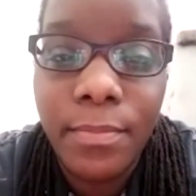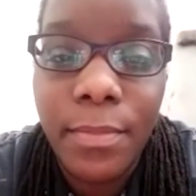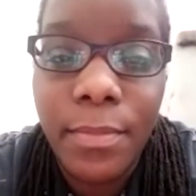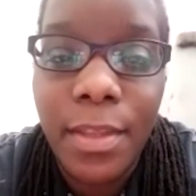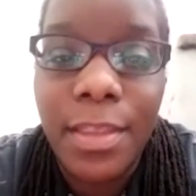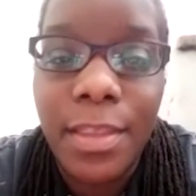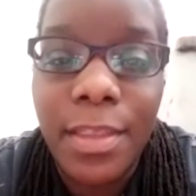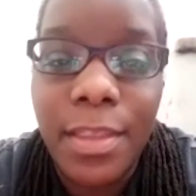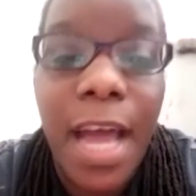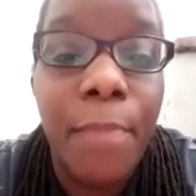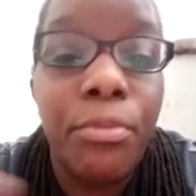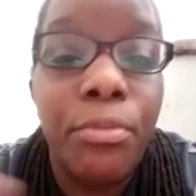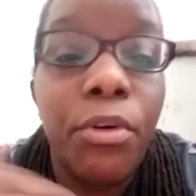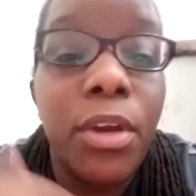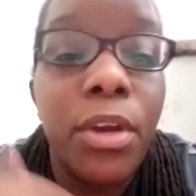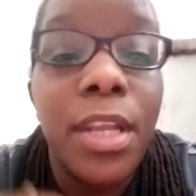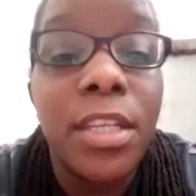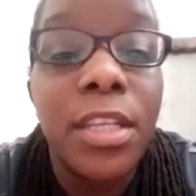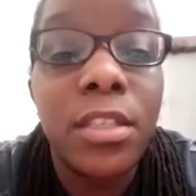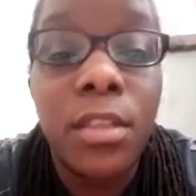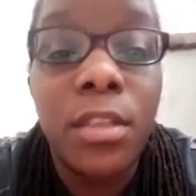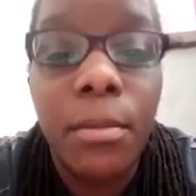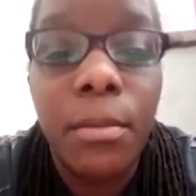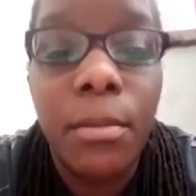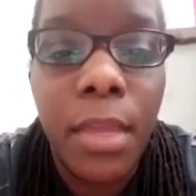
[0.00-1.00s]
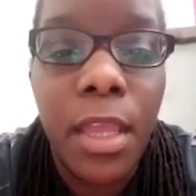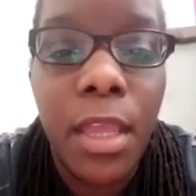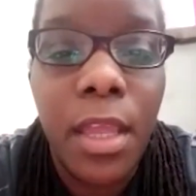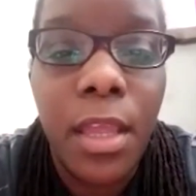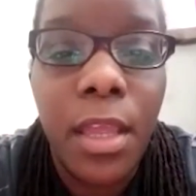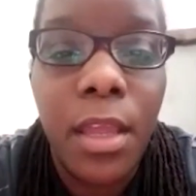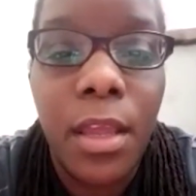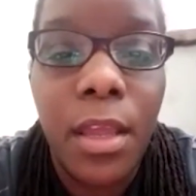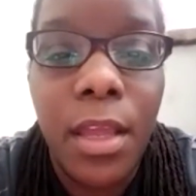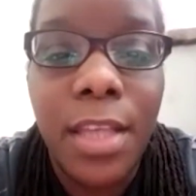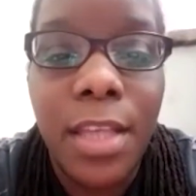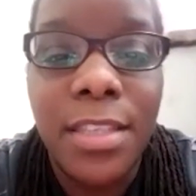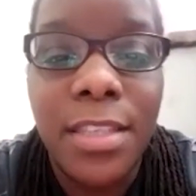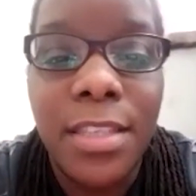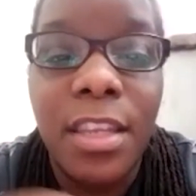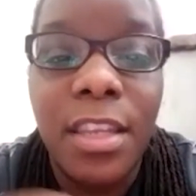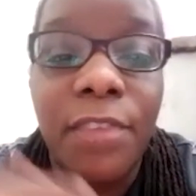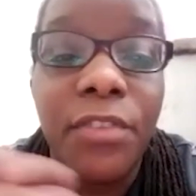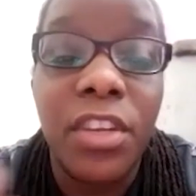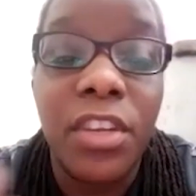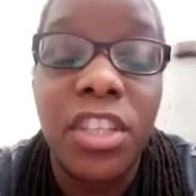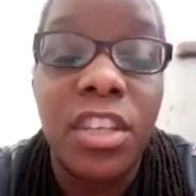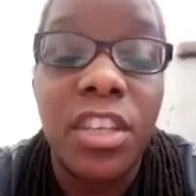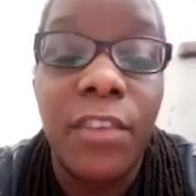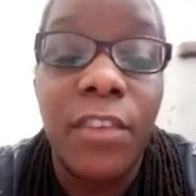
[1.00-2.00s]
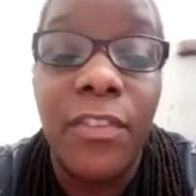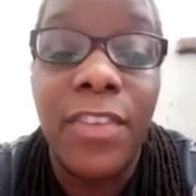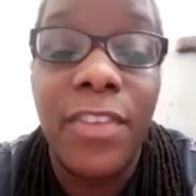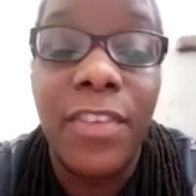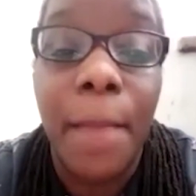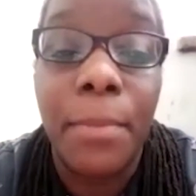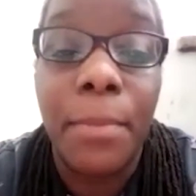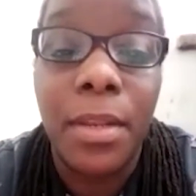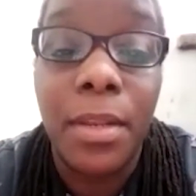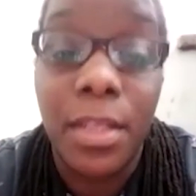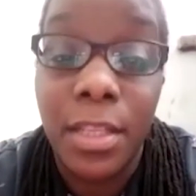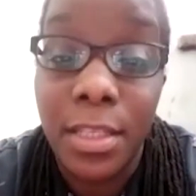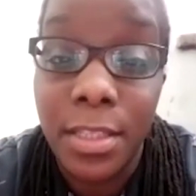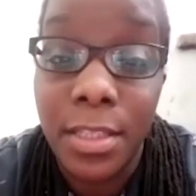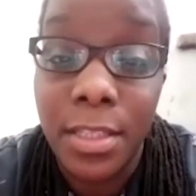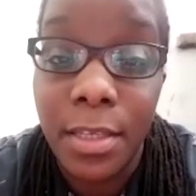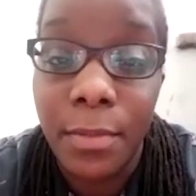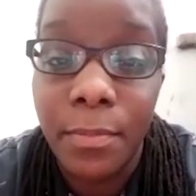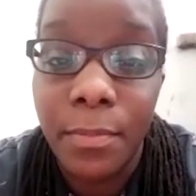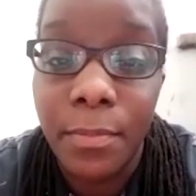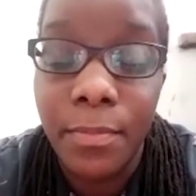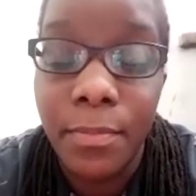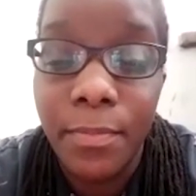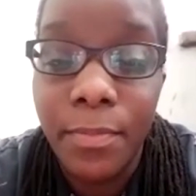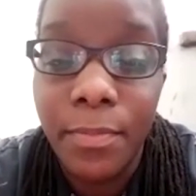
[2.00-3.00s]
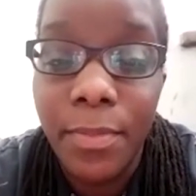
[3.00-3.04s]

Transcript: That protest to me is a definition of capitalism.